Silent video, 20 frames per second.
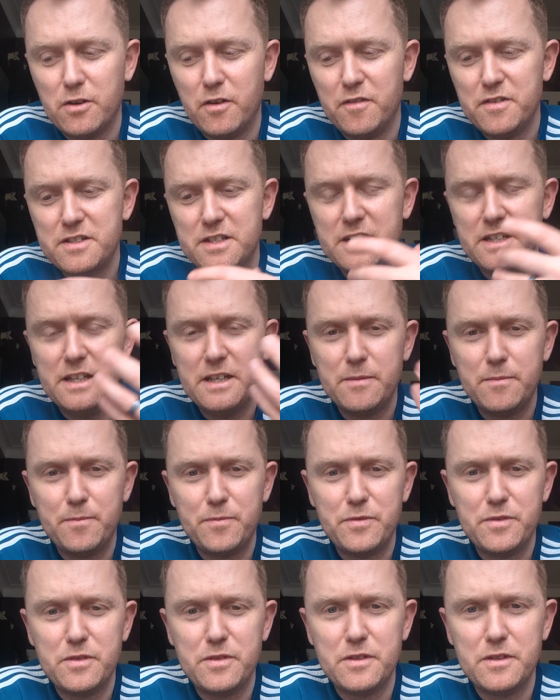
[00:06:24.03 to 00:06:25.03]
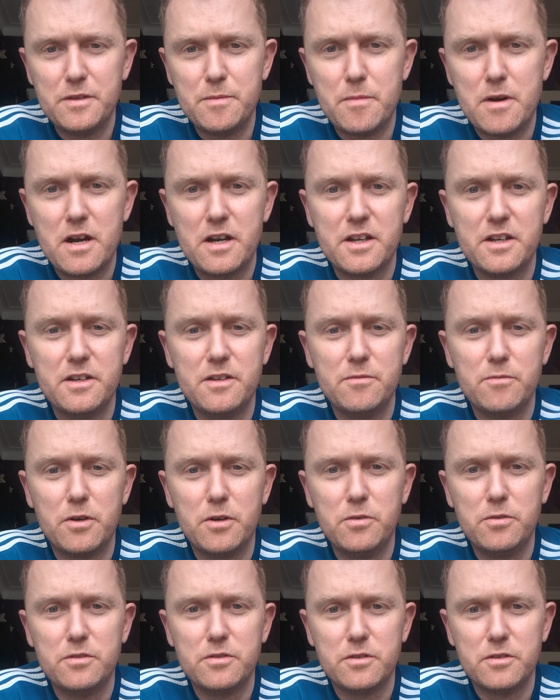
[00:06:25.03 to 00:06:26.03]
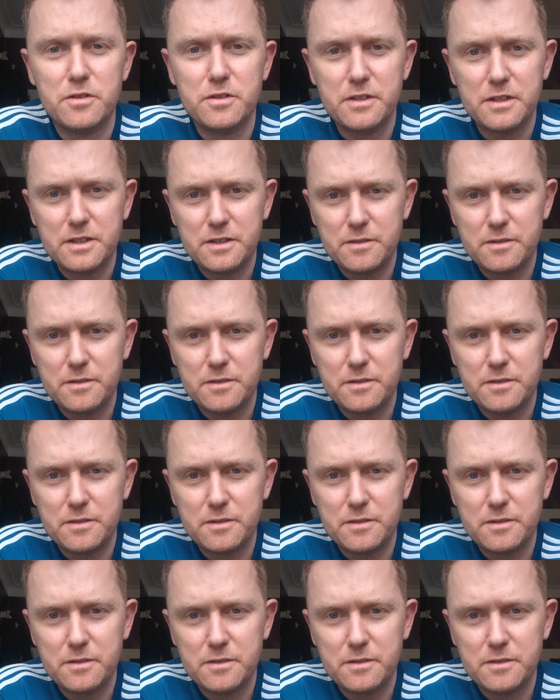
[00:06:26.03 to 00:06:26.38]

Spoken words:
obviously like the marketing world or